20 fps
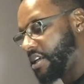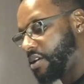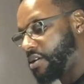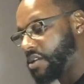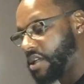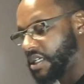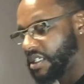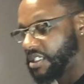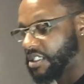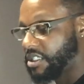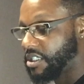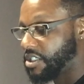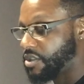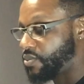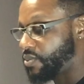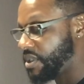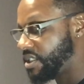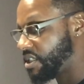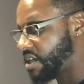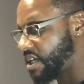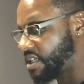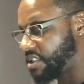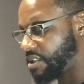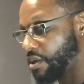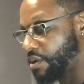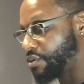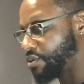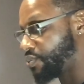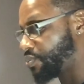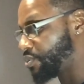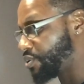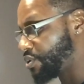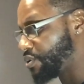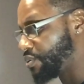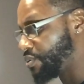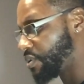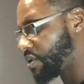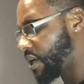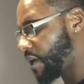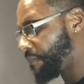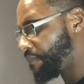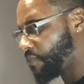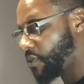You're looking to just retouch those roots.